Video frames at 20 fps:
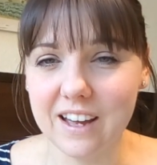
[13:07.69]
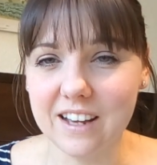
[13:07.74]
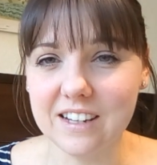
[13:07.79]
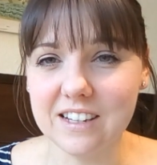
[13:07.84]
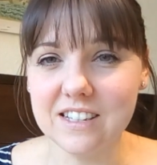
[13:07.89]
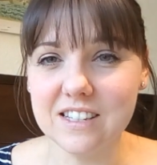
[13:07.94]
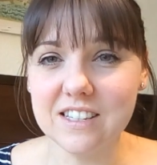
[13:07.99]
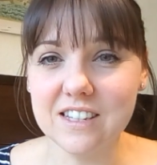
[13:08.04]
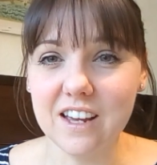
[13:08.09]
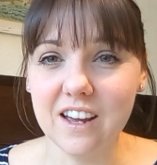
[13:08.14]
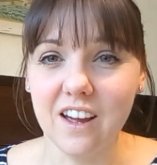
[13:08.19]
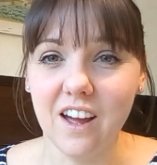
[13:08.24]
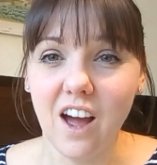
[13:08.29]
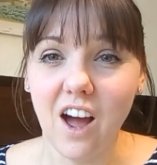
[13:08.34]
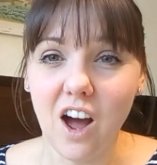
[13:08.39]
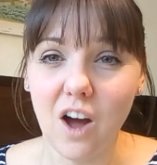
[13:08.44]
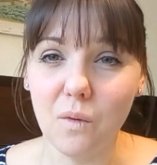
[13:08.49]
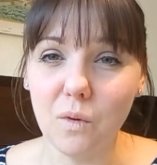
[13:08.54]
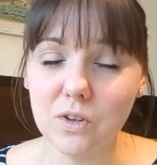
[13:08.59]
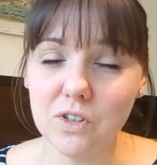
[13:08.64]
And
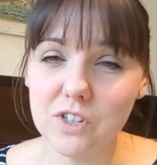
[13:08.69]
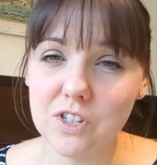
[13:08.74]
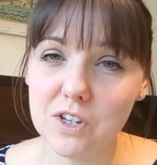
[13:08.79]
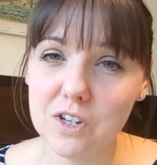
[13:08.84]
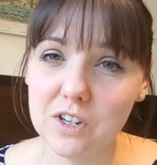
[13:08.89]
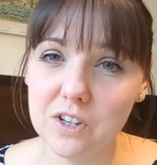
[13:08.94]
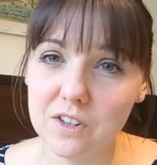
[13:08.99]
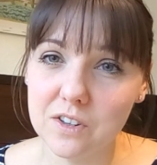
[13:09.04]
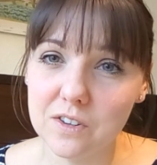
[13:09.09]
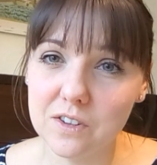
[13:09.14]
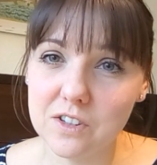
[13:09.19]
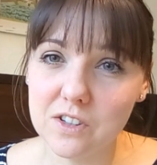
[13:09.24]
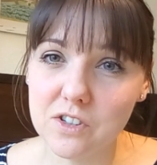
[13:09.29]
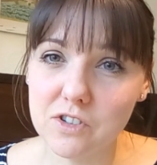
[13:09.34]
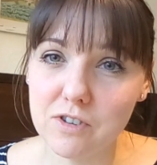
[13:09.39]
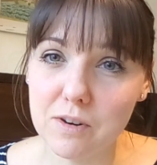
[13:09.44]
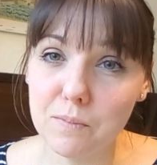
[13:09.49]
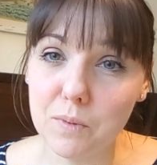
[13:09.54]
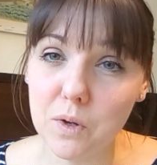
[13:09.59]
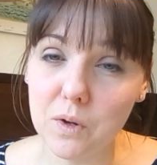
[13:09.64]
I want to
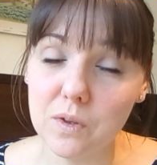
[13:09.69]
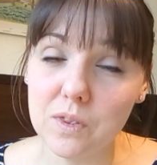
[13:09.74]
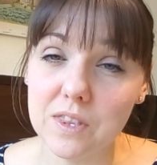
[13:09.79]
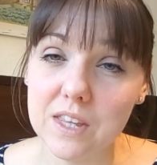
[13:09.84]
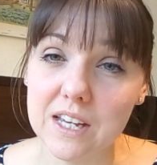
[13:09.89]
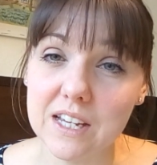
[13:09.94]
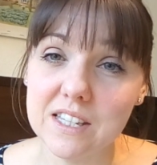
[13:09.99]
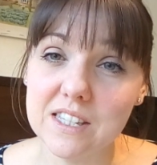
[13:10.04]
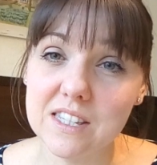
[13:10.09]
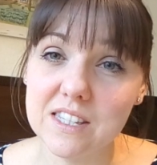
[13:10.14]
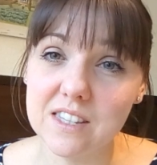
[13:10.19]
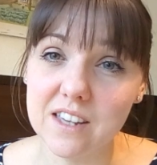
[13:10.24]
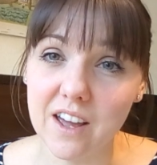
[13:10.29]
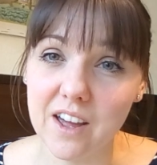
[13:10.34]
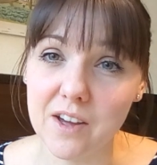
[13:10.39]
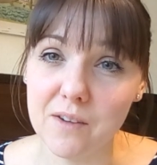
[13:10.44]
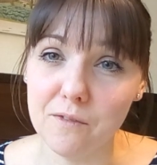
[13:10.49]
tribute this